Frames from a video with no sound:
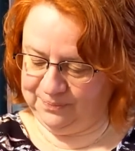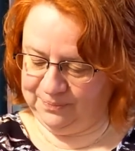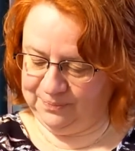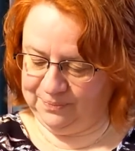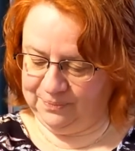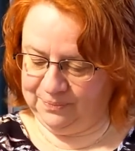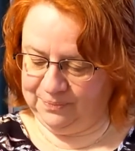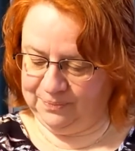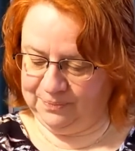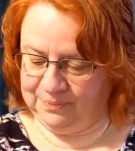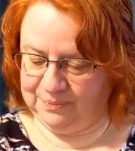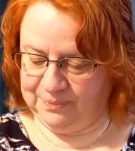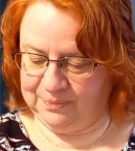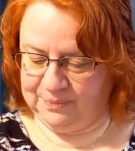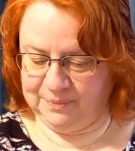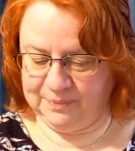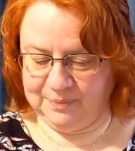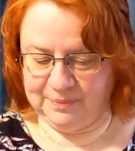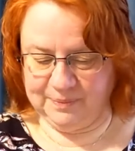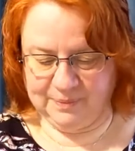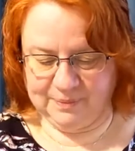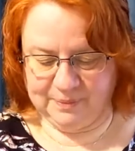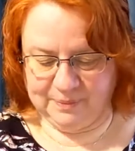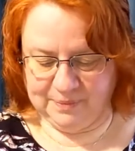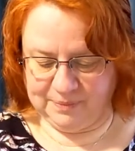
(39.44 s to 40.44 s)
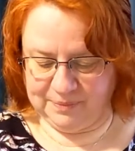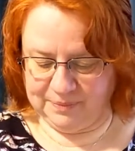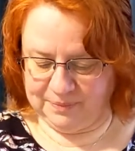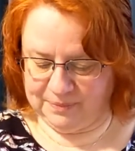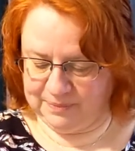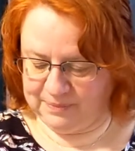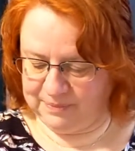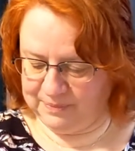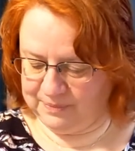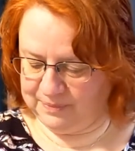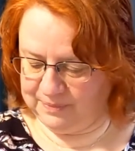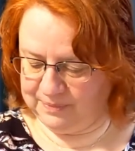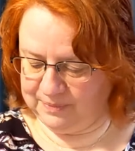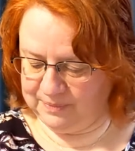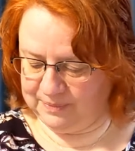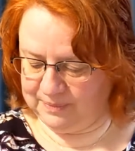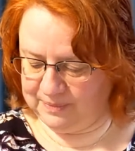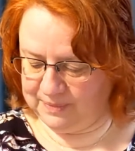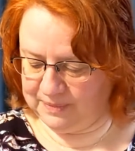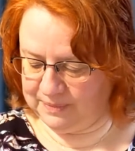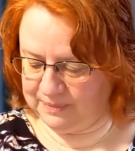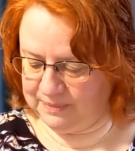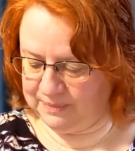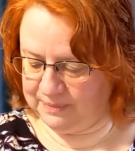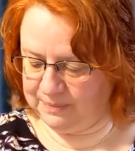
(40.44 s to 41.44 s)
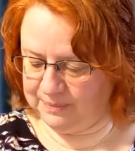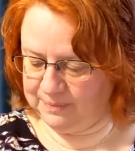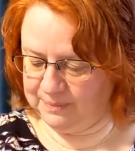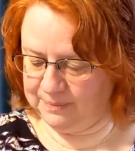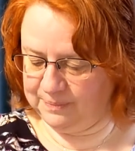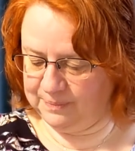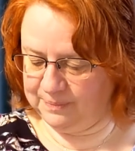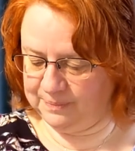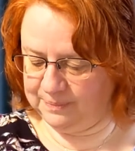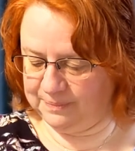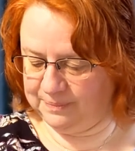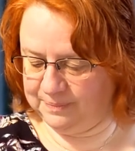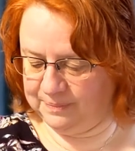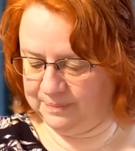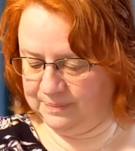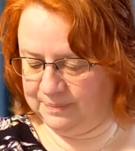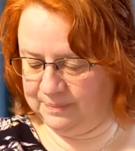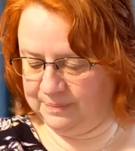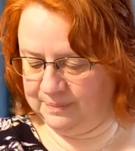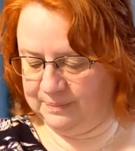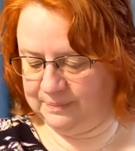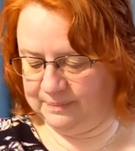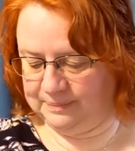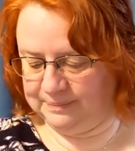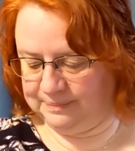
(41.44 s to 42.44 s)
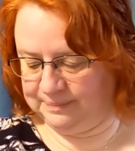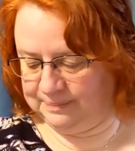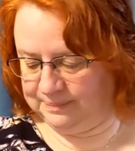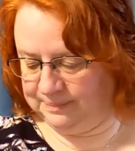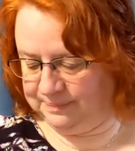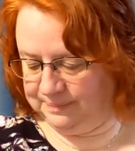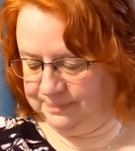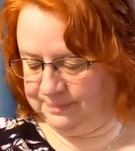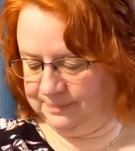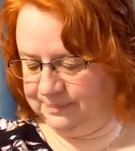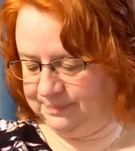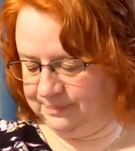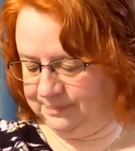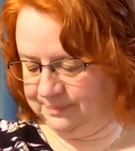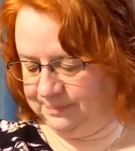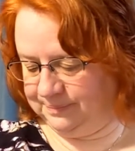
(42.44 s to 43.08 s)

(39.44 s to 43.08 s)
Nothing is said.